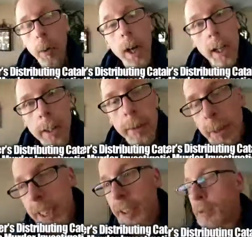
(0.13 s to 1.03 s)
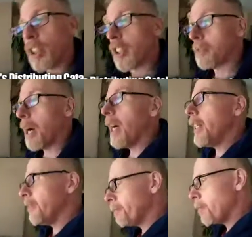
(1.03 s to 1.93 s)
Well, the police were just
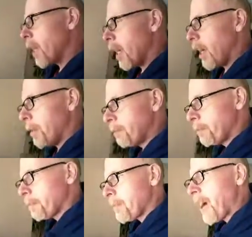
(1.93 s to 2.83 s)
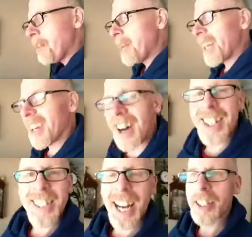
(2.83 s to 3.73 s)
by. I've been in
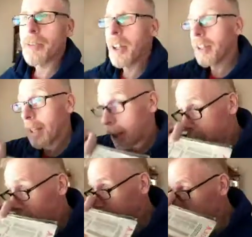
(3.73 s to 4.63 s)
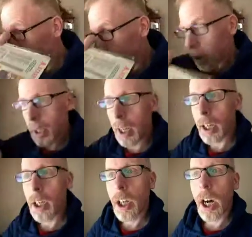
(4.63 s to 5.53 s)
contact with Constable